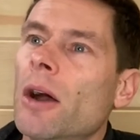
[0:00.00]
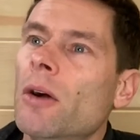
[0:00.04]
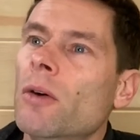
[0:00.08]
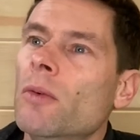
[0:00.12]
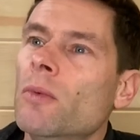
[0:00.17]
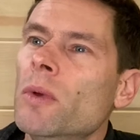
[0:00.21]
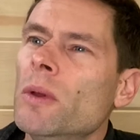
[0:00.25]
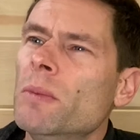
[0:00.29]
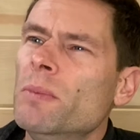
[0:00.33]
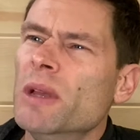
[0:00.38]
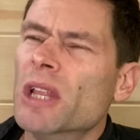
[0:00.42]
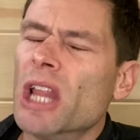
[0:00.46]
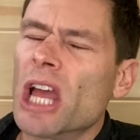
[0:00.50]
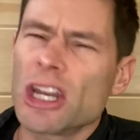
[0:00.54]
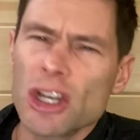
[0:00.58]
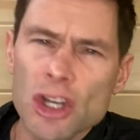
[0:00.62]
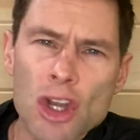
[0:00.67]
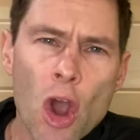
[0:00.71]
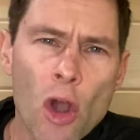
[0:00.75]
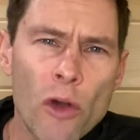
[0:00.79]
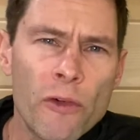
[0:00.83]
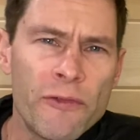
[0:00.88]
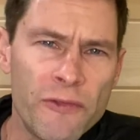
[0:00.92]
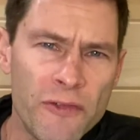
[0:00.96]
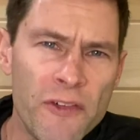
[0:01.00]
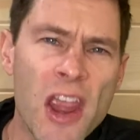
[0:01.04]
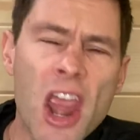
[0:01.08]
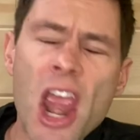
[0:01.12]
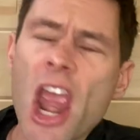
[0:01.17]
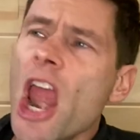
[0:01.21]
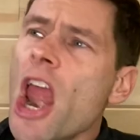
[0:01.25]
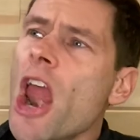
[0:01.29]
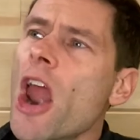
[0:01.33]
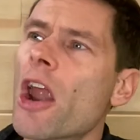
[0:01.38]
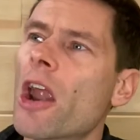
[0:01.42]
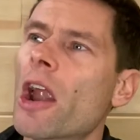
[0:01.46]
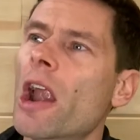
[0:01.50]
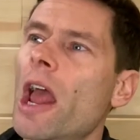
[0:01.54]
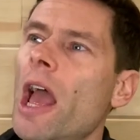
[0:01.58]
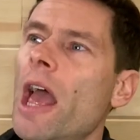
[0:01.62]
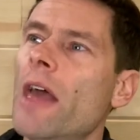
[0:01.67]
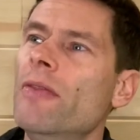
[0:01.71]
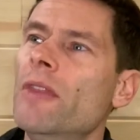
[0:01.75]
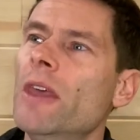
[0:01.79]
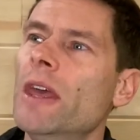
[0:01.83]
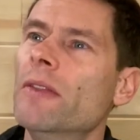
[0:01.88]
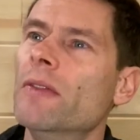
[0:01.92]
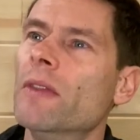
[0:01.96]
we'd be like, no fear,
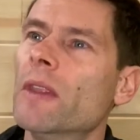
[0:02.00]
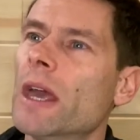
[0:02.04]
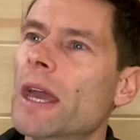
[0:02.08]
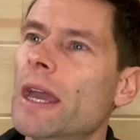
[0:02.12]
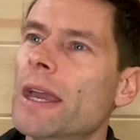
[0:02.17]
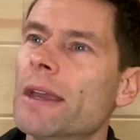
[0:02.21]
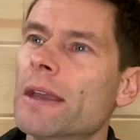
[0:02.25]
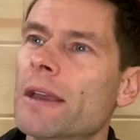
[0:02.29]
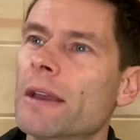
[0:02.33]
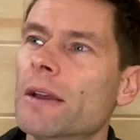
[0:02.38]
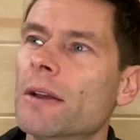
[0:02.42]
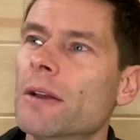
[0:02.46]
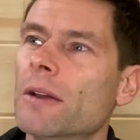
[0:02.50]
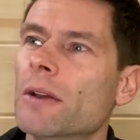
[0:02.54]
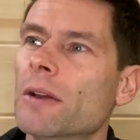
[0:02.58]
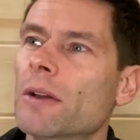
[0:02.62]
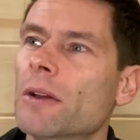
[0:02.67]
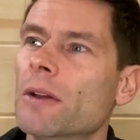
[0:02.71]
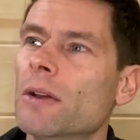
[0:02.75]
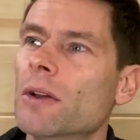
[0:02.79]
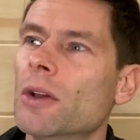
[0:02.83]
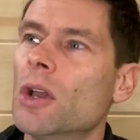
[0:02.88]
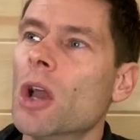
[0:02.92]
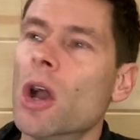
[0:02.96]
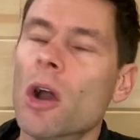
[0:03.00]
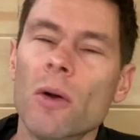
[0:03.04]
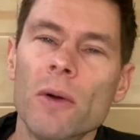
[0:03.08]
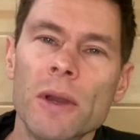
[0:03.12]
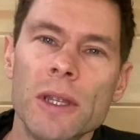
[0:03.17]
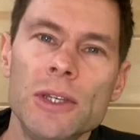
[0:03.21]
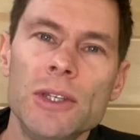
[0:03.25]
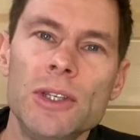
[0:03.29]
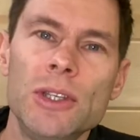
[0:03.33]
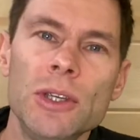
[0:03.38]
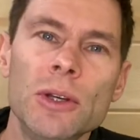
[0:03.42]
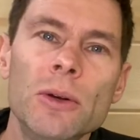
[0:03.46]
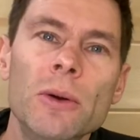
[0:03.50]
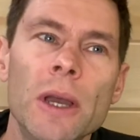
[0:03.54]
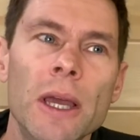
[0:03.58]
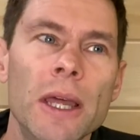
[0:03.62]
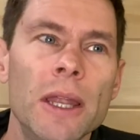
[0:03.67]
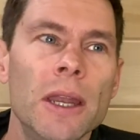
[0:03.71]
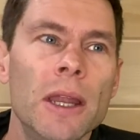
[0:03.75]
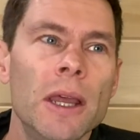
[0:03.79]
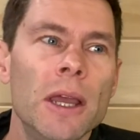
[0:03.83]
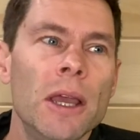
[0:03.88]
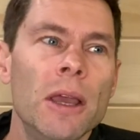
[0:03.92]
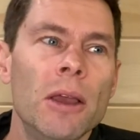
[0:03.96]
and then like go and do it.
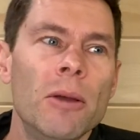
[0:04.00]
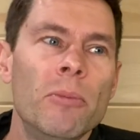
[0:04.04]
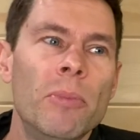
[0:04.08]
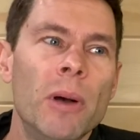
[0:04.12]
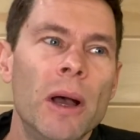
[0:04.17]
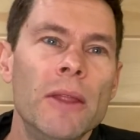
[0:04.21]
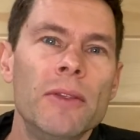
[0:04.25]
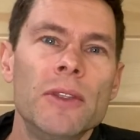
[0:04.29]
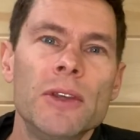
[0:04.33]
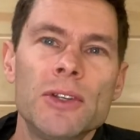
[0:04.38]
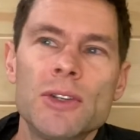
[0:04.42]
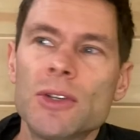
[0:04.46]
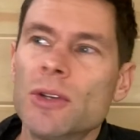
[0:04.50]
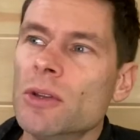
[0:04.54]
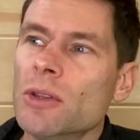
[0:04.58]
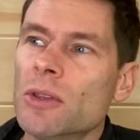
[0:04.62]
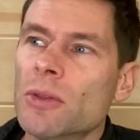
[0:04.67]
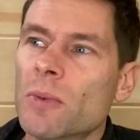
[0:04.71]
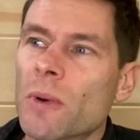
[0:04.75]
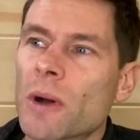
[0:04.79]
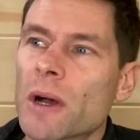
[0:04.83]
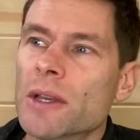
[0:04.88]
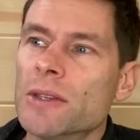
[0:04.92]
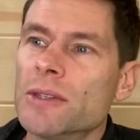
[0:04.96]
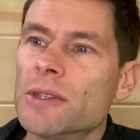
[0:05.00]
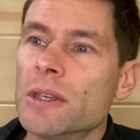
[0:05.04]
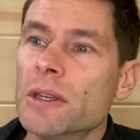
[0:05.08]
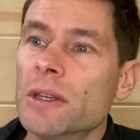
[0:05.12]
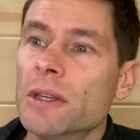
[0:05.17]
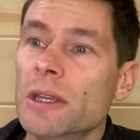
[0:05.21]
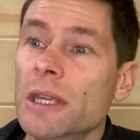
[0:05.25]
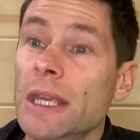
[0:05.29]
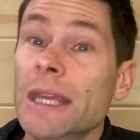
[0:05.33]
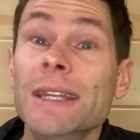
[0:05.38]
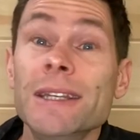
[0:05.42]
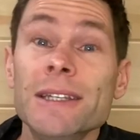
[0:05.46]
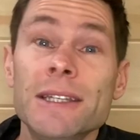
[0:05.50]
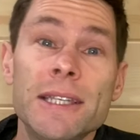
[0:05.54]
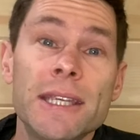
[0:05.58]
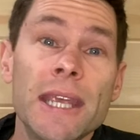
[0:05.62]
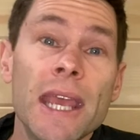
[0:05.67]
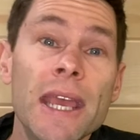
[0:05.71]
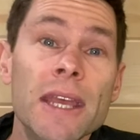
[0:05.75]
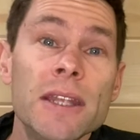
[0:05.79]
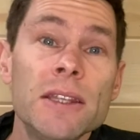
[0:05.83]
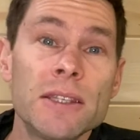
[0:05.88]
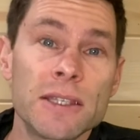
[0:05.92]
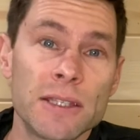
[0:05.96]
But the truth was
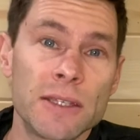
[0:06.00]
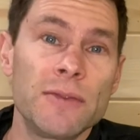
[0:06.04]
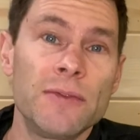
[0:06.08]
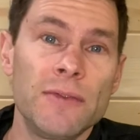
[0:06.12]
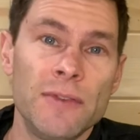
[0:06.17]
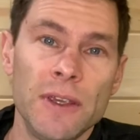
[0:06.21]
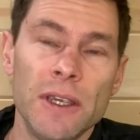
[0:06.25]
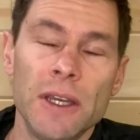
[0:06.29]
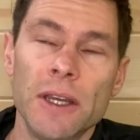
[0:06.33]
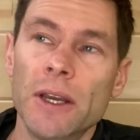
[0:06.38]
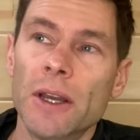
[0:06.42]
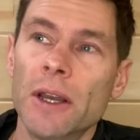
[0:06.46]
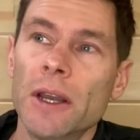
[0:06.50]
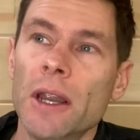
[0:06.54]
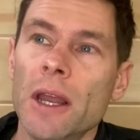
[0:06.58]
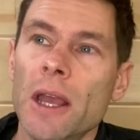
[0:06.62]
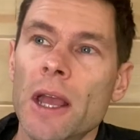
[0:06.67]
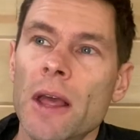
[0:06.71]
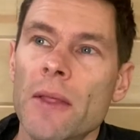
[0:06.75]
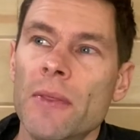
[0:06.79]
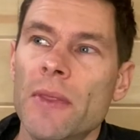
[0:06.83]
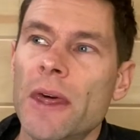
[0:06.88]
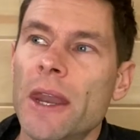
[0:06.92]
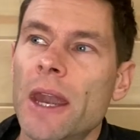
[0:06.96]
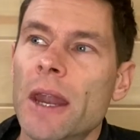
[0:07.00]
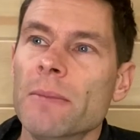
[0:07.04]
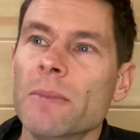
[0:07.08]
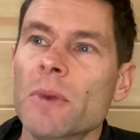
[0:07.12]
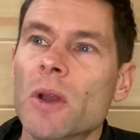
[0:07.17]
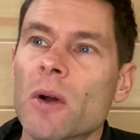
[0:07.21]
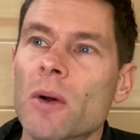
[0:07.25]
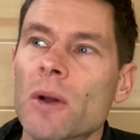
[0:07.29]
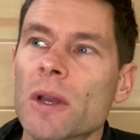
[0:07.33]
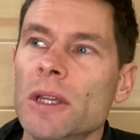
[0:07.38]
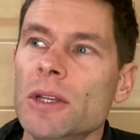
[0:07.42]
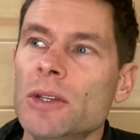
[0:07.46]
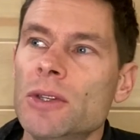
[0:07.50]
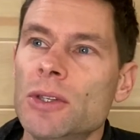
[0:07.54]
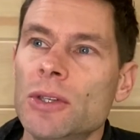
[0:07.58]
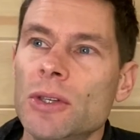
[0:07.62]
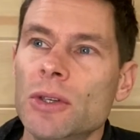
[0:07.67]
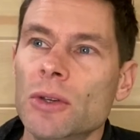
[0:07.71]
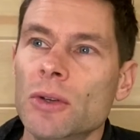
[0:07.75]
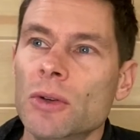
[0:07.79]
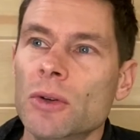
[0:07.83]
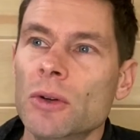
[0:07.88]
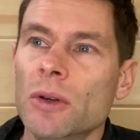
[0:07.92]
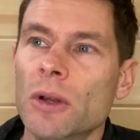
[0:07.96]
intense fear that I'm going
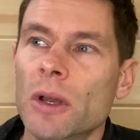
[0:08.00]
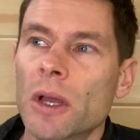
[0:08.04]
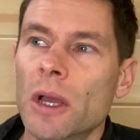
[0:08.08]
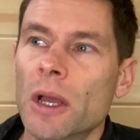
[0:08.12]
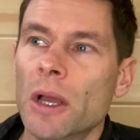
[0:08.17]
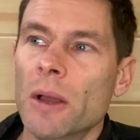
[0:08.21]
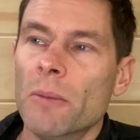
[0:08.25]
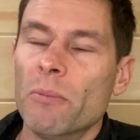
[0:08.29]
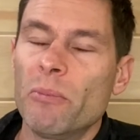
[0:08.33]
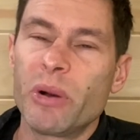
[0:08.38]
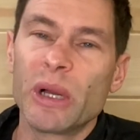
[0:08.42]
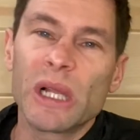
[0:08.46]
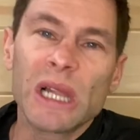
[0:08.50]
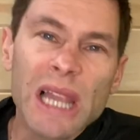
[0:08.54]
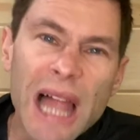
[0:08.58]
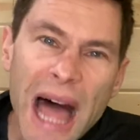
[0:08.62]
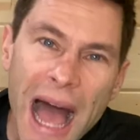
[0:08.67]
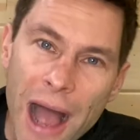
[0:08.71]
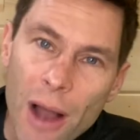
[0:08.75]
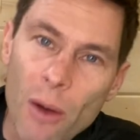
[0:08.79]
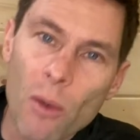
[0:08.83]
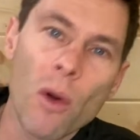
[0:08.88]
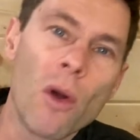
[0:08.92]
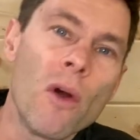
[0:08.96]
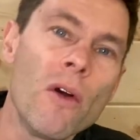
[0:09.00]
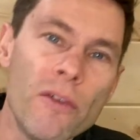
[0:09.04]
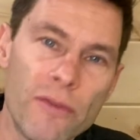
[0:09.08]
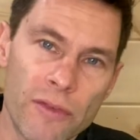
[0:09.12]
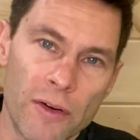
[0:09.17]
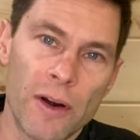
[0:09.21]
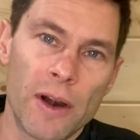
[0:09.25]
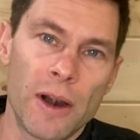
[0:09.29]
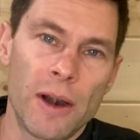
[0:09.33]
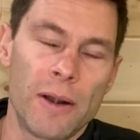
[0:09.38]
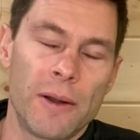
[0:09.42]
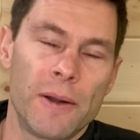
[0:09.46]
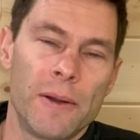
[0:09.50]
to plow over.